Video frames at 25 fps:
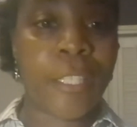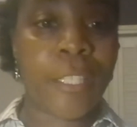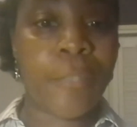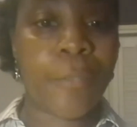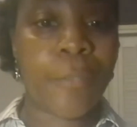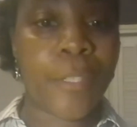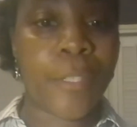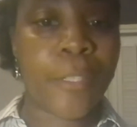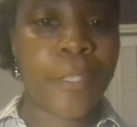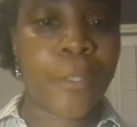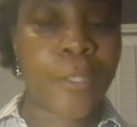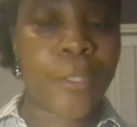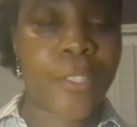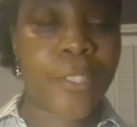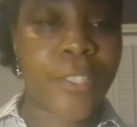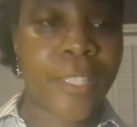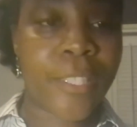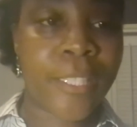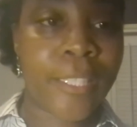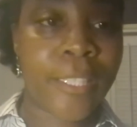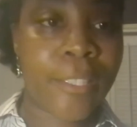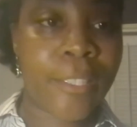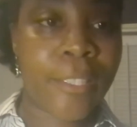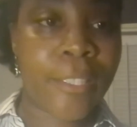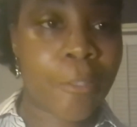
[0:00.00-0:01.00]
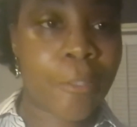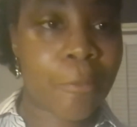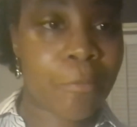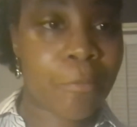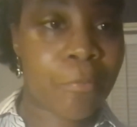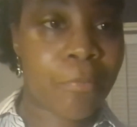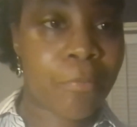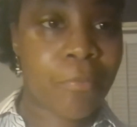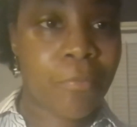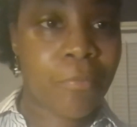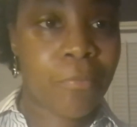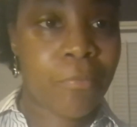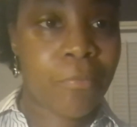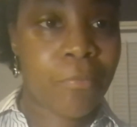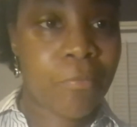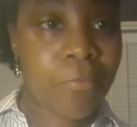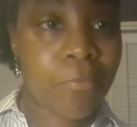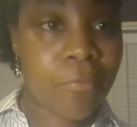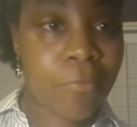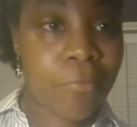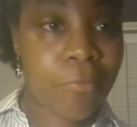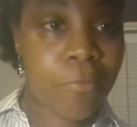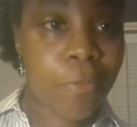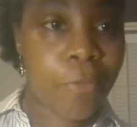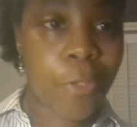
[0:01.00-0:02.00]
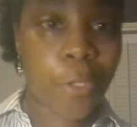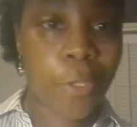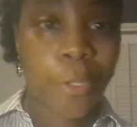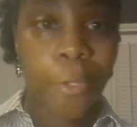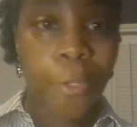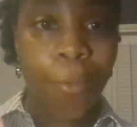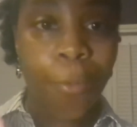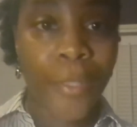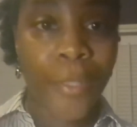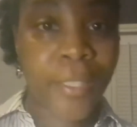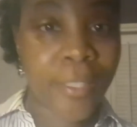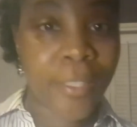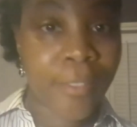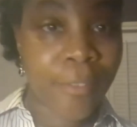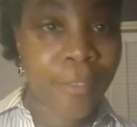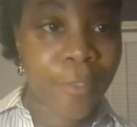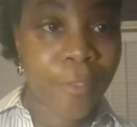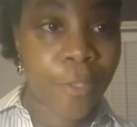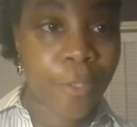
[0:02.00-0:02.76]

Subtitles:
inner cities during